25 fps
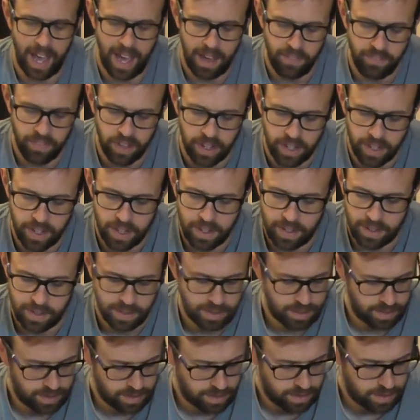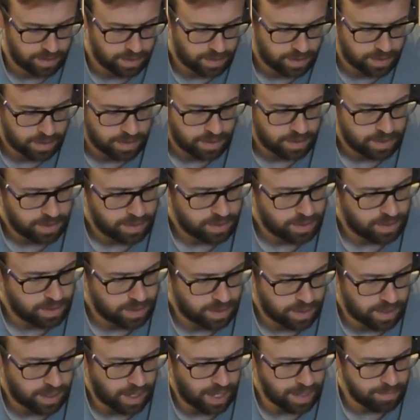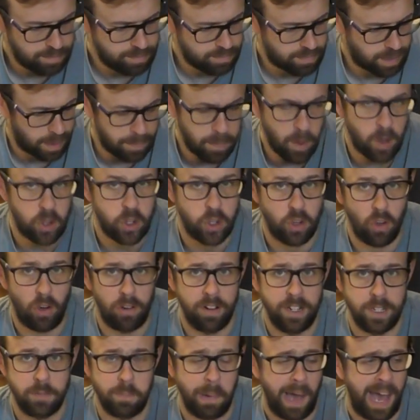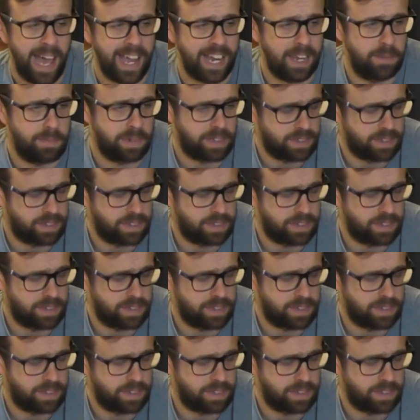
heavy. I'm not sure on this packing